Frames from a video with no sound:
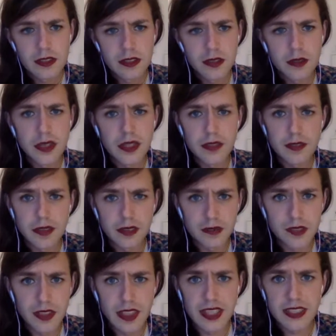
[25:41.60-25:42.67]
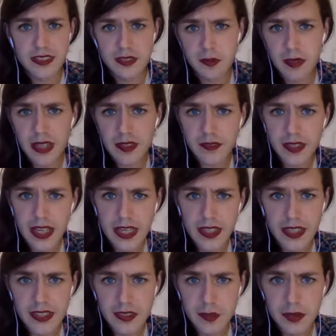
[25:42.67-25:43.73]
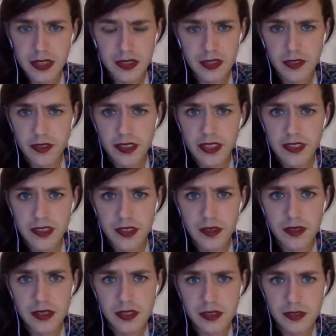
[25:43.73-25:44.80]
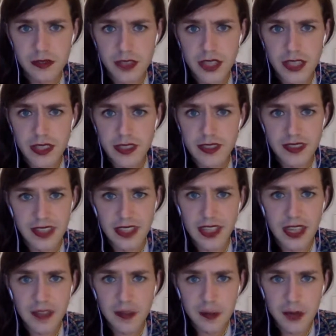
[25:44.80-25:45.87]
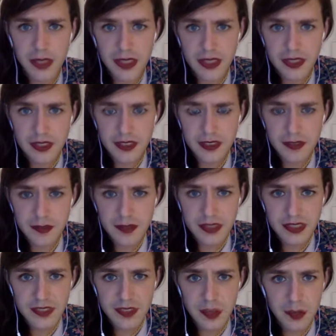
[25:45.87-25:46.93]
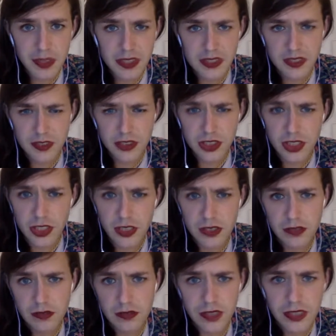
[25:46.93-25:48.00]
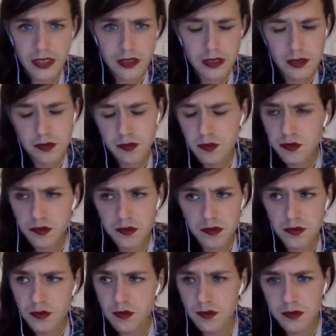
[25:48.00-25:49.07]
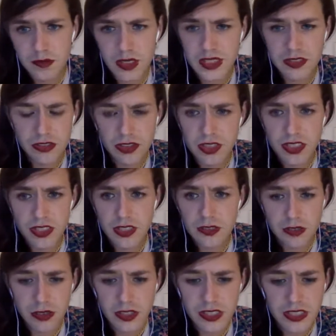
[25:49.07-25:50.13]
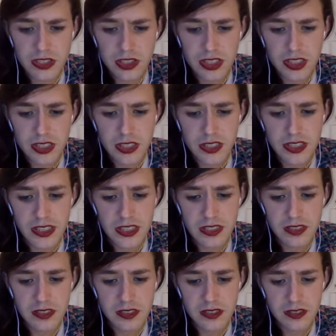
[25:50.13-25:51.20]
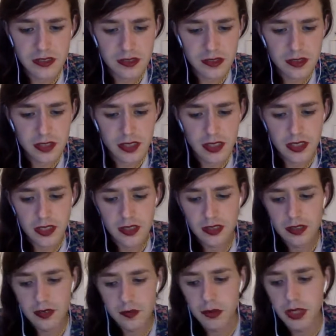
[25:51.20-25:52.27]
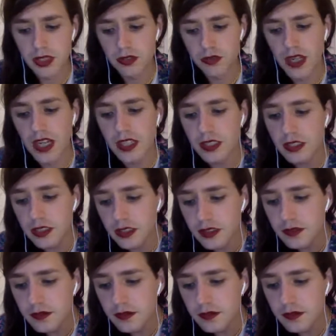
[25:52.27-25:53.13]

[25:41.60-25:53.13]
who I feel like is some kind of guiding light to me. I don't think he's always right. He's got a lot of opinions. Steve Albini is a Chicago recording engineer, and punk rocker.